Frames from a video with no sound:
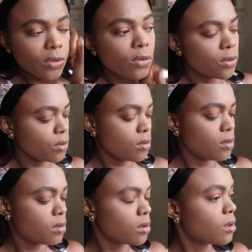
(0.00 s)

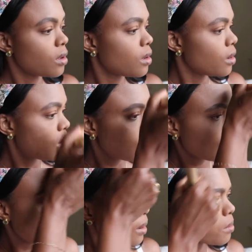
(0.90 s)
to
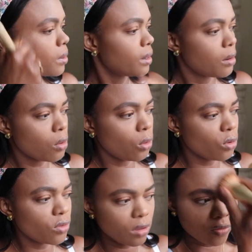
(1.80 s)
kind of like blend all
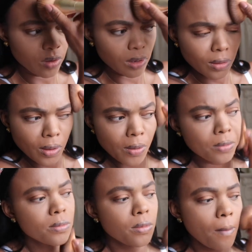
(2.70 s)
over the face.
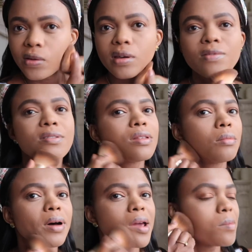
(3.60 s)
So even in the
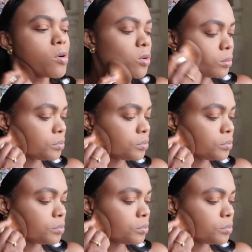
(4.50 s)
Bible,